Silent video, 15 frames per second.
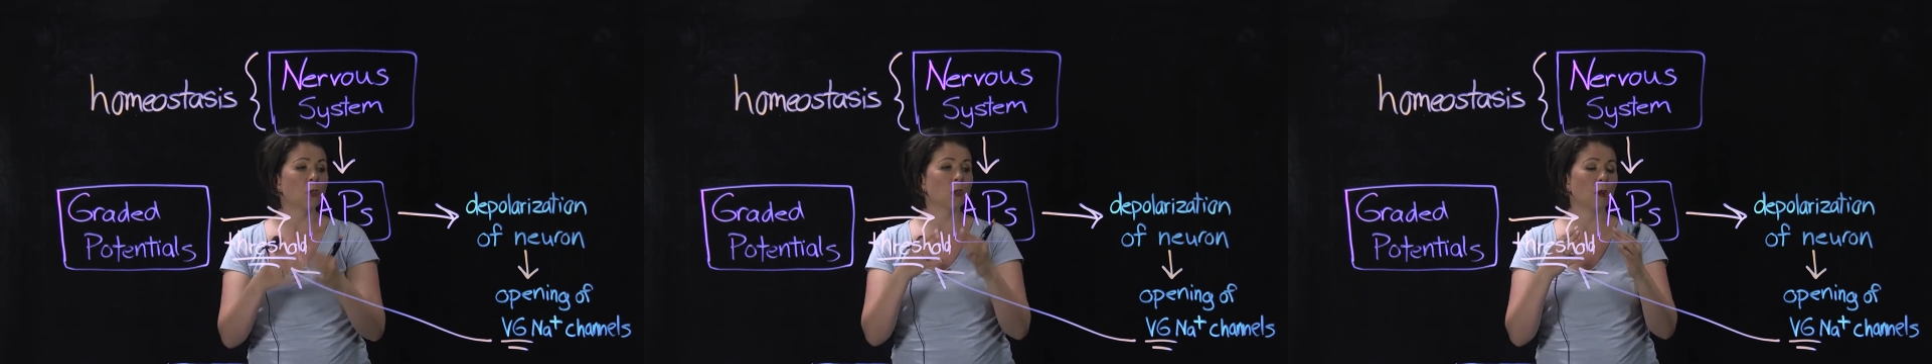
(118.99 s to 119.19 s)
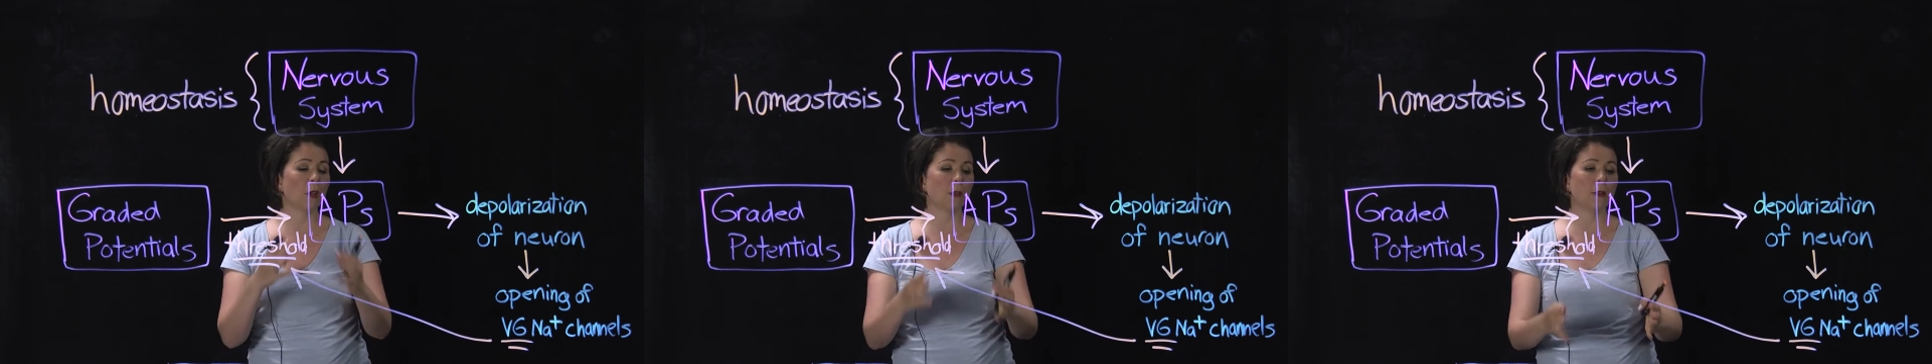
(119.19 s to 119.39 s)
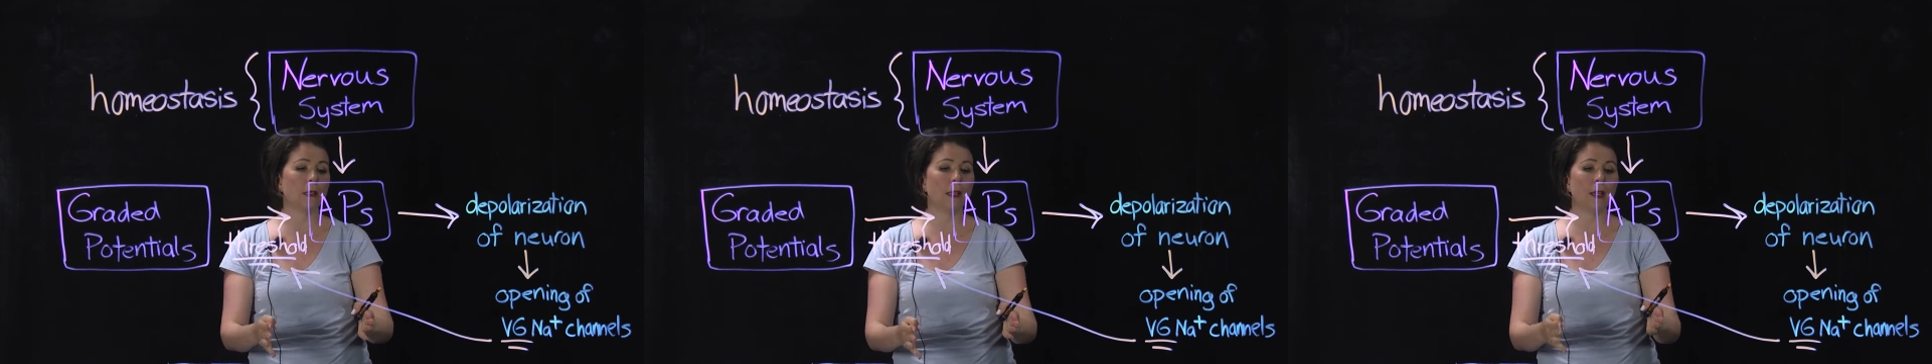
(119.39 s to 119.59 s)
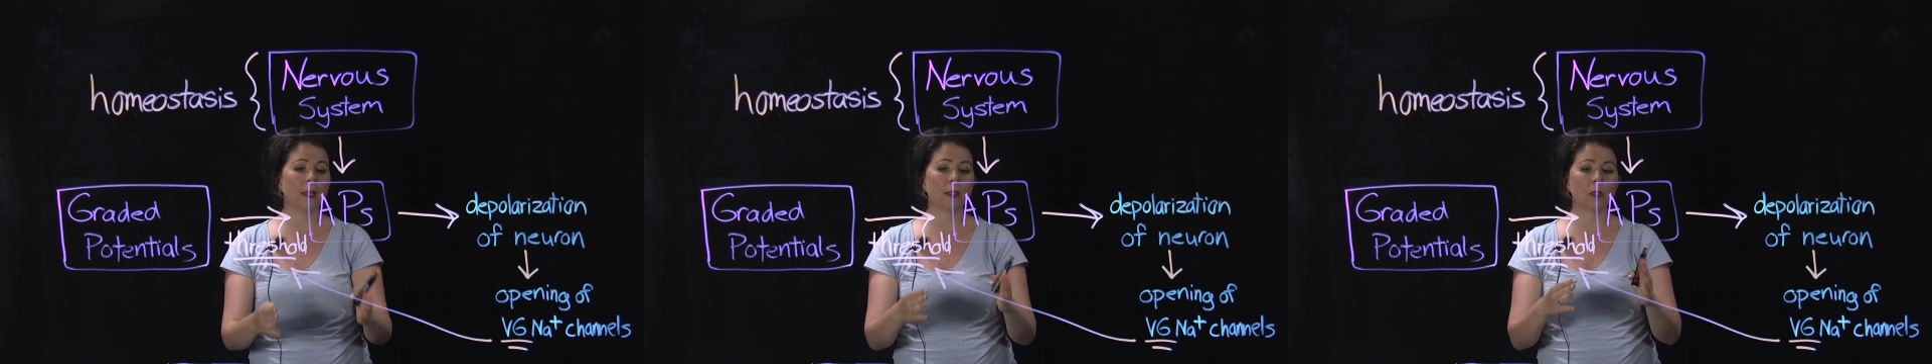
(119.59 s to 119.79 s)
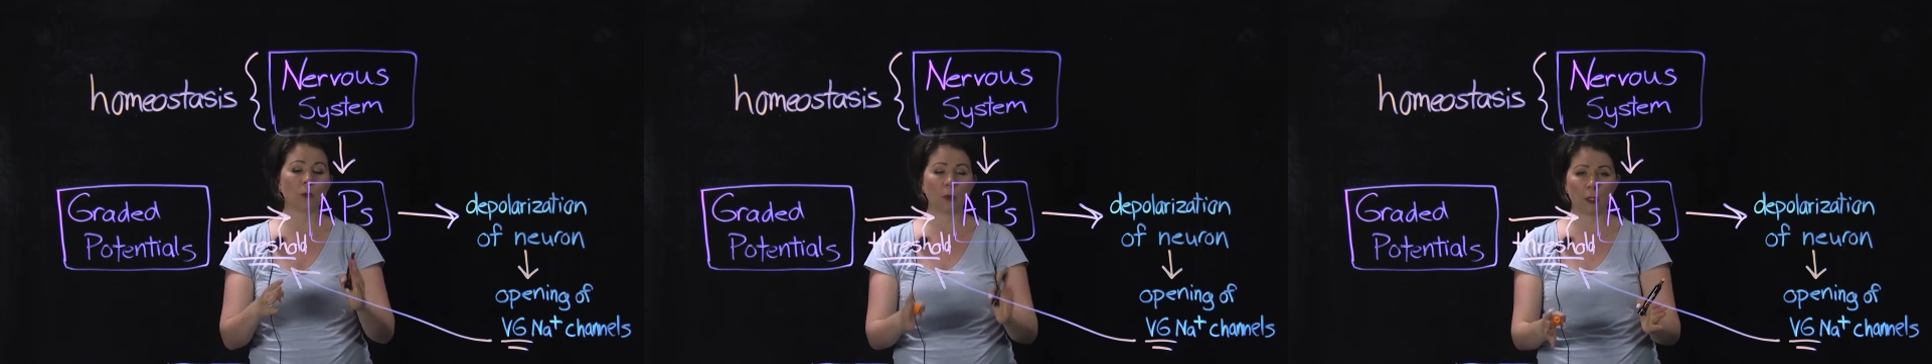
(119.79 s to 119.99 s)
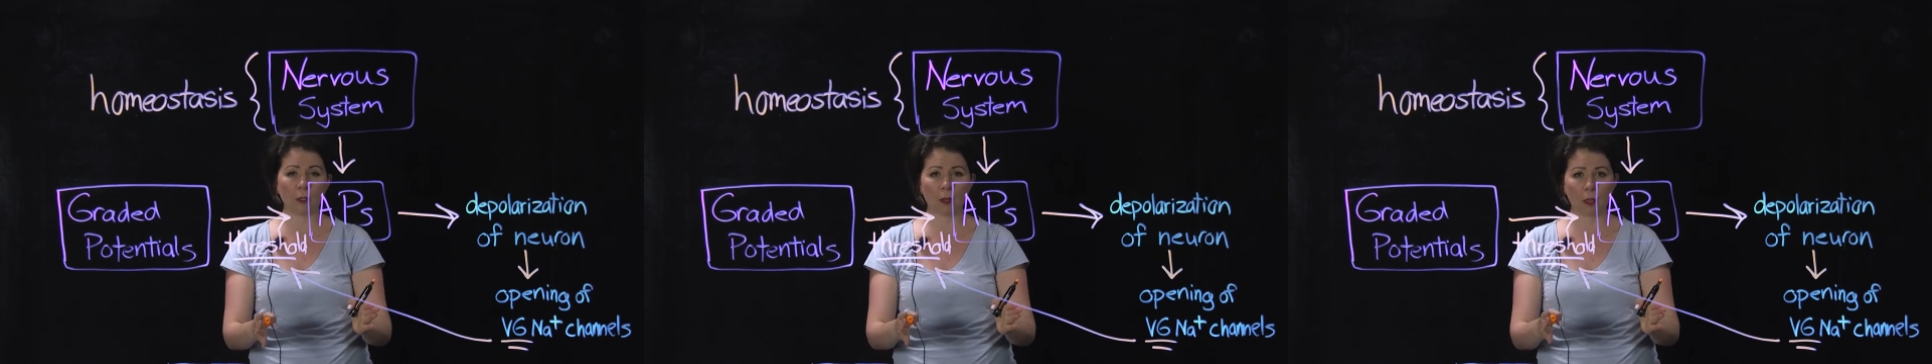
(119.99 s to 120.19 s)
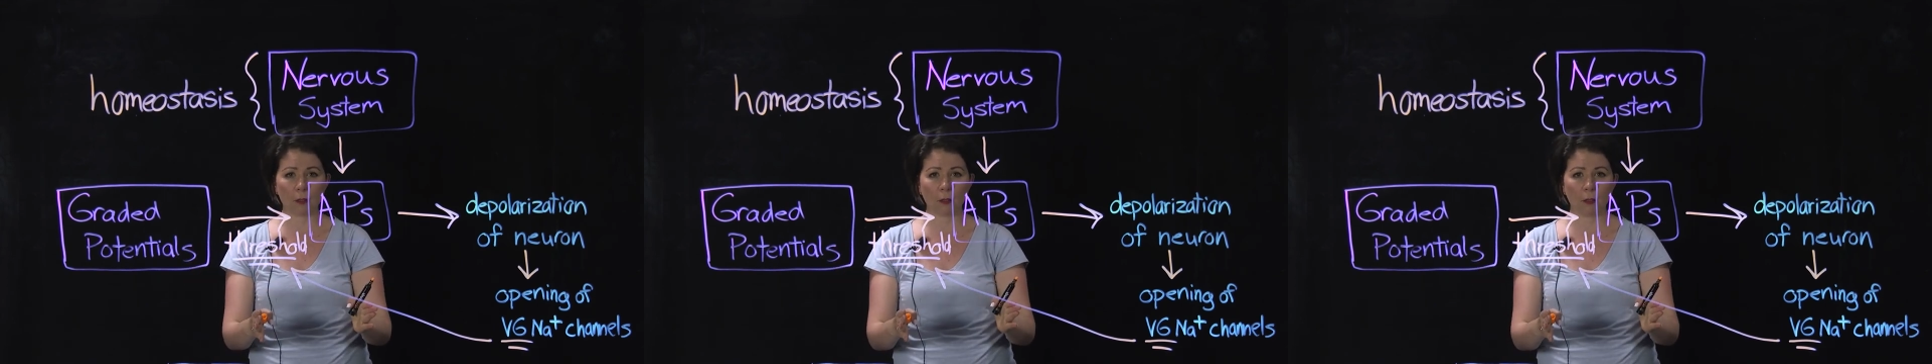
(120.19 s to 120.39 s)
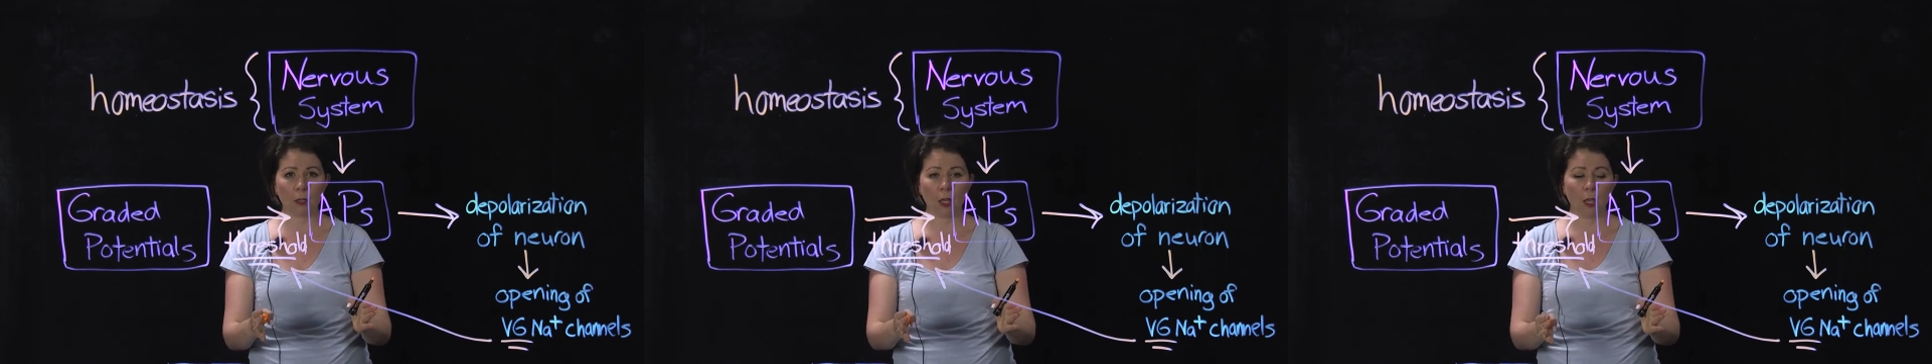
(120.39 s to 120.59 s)
translate into one
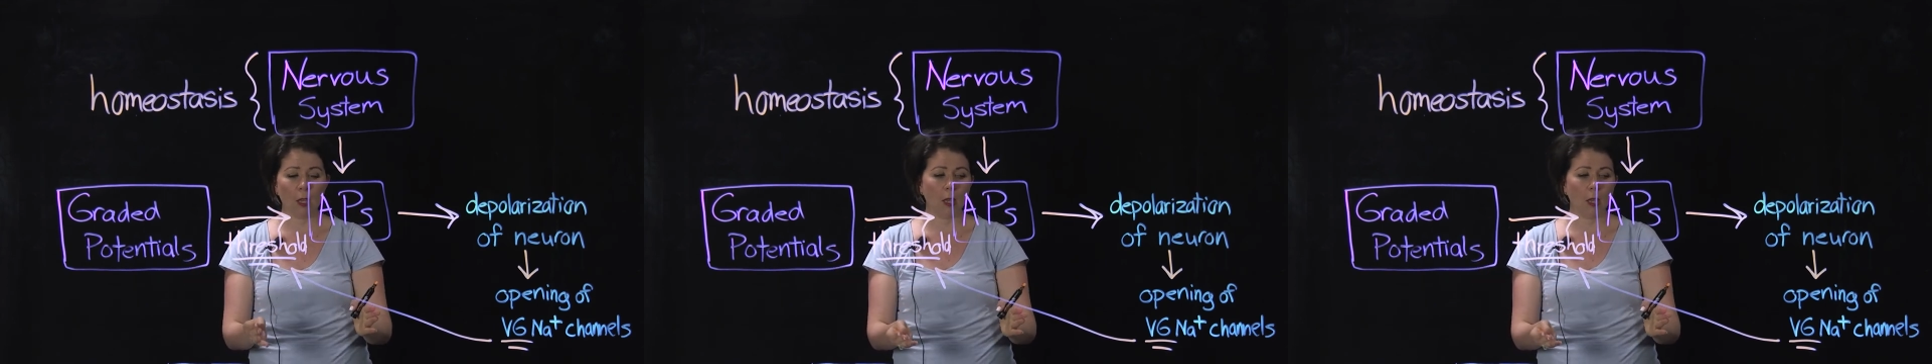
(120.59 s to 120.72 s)
another.